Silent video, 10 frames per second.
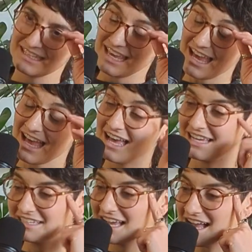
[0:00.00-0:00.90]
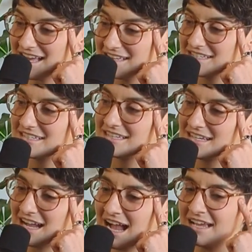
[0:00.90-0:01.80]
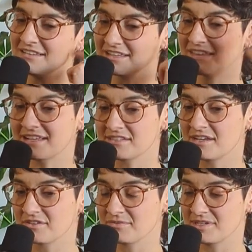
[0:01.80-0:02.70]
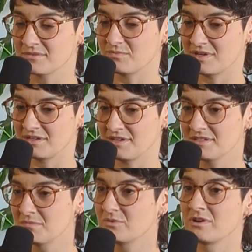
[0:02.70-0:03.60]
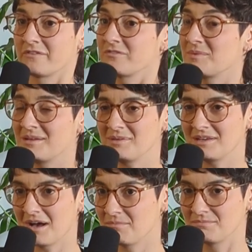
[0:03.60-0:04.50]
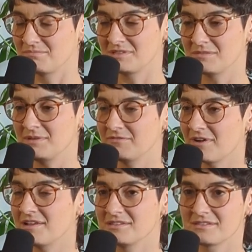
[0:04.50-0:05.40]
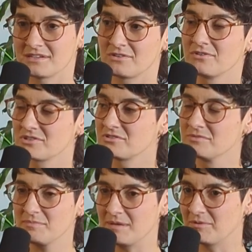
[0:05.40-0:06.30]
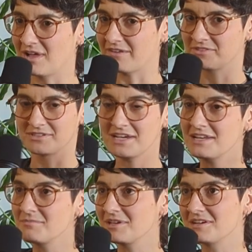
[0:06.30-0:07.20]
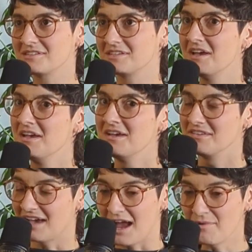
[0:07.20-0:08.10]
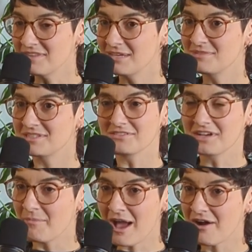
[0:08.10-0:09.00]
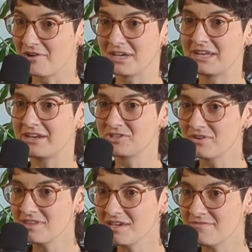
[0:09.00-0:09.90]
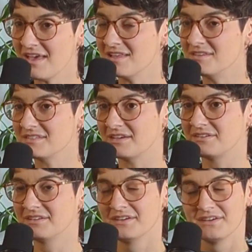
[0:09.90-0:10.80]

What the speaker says: Yeah. I like that's another reason it is important for me to be friends and cordial with people after dating, because I want them to still come out and enjoy the events, and